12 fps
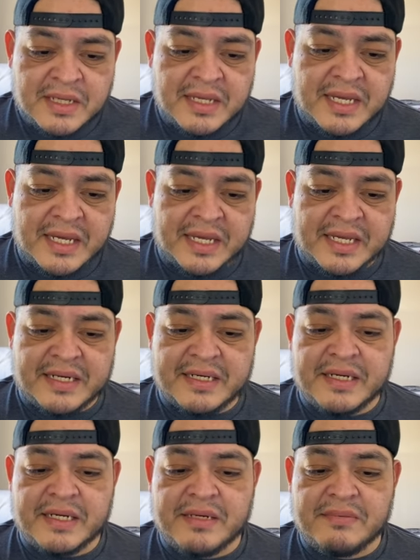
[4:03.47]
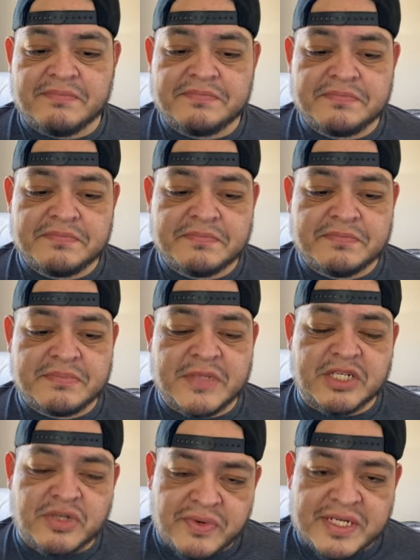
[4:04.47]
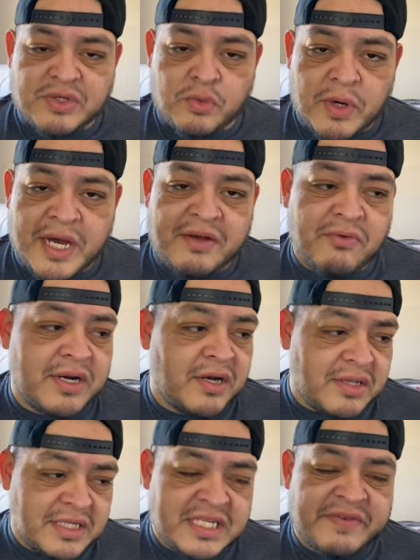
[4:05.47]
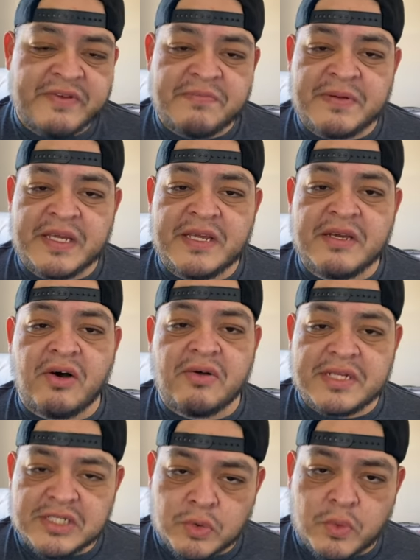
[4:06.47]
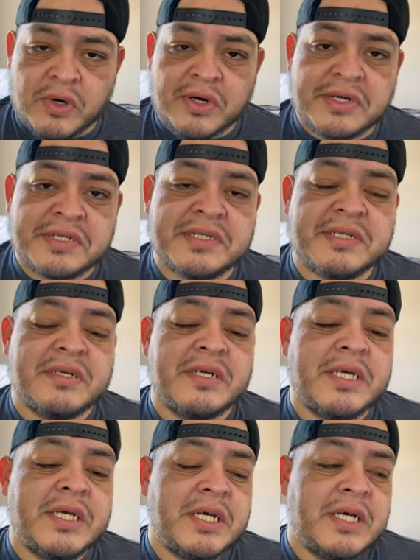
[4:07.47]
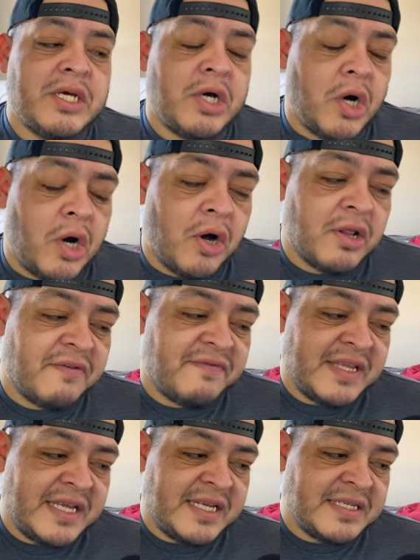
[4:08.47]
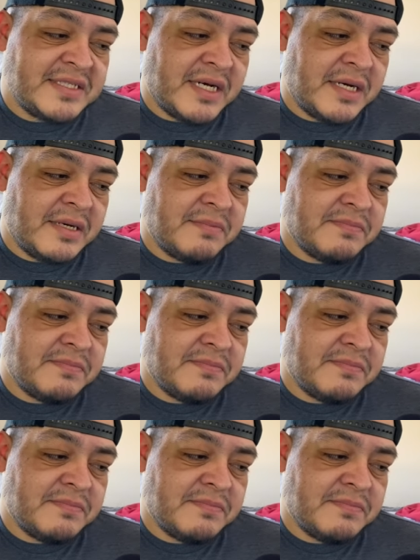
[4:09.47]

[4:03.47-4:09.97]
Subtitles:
And there's a reason why he won all these MVP, all these awards, all of these has